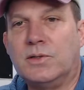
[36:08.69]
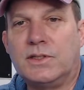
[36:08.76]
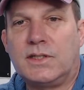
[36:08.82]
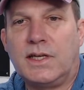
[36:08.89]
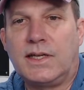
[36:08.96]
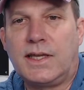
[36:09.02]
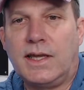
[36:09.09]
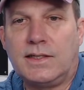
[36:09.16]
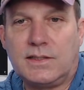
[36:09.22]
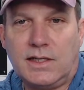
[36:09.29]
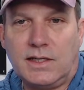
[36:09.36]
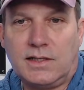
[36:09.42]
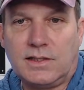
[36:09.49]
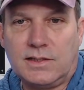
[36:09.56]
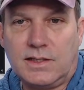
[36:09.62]
that they can't
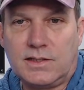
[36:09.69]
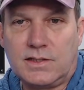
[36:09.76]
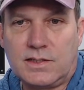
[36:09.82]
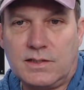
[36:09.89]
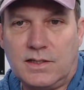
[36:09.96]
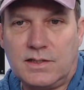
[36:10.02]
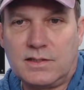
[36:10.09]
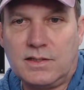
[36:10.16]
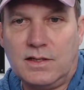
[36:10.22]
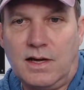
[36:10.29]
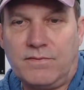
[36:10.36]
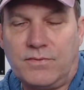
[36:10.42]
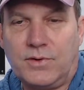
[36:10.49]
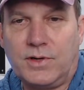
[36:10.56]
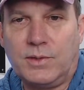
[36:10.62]
tell that it's
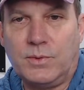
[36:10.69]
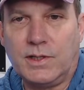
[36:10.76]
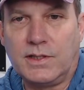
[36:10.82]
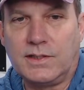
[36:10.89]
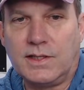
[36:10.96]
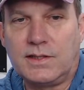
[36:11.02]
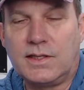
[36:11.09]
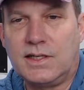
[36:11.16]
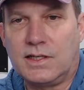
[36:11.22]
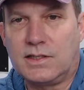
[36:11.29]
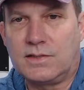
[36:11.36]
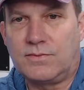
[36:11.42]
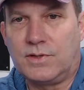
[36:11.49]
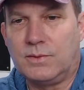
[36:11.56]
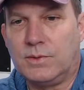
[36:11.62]
not freewheeling. They think
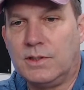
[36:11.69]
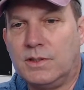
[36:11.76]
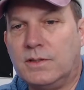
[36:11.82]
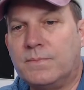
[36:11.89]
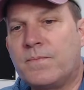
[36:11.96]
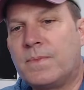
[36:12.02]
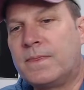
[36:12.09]
it's freewheeling.